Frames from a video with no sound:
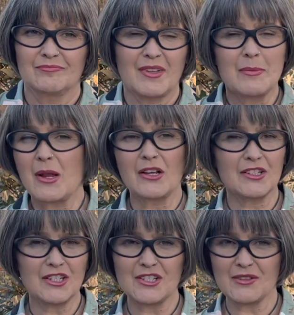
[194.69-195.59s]
I'm not
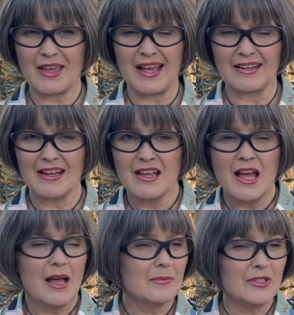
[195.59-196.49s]
going to do that.
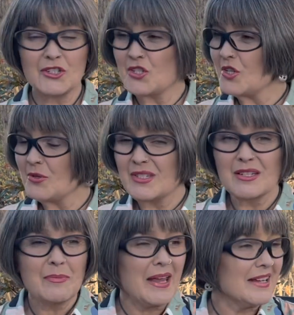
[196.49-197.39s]
I'm going to choose
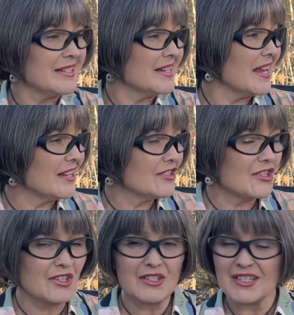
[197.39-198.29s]
to pay
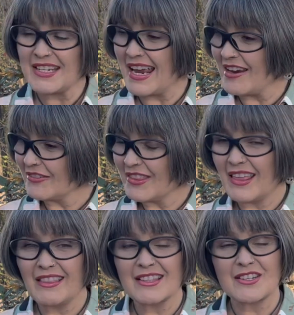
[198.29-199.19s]
attention to
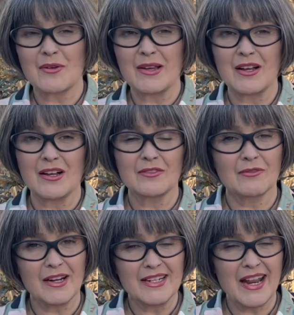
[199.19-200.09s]
everything that's going on
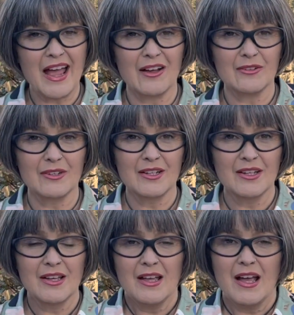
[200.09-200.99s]
right now.
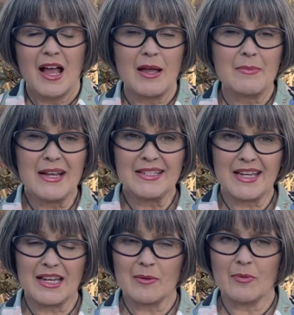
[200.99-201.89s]
I might
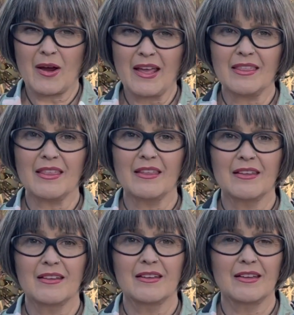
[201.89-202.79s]
take a breath
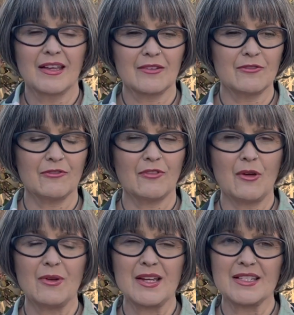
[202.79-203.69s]
and
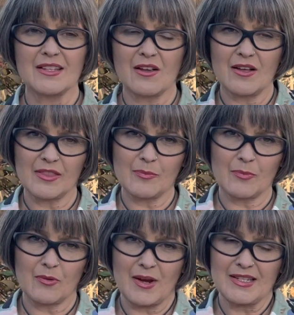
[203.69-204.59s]
focus on the
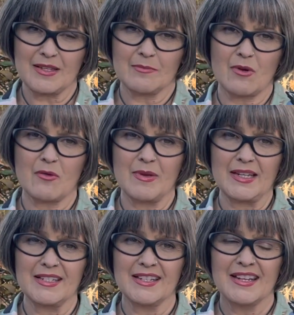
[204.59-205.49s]
present
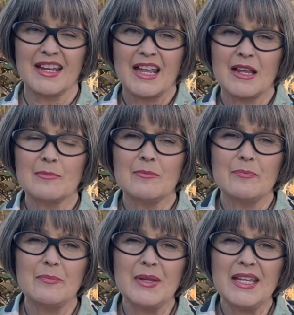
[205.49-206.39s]
moment and
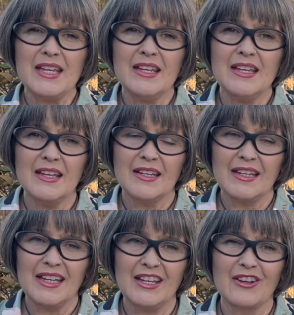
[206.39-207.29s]
be
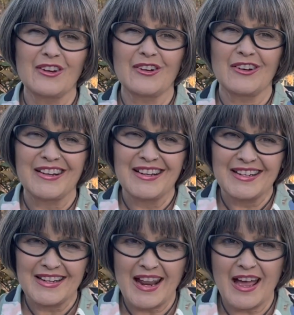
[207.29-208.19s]
here
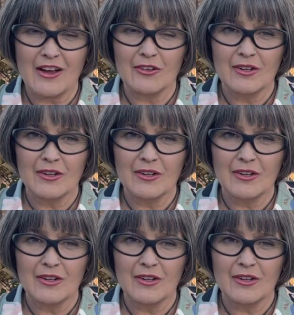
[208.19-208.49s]
now.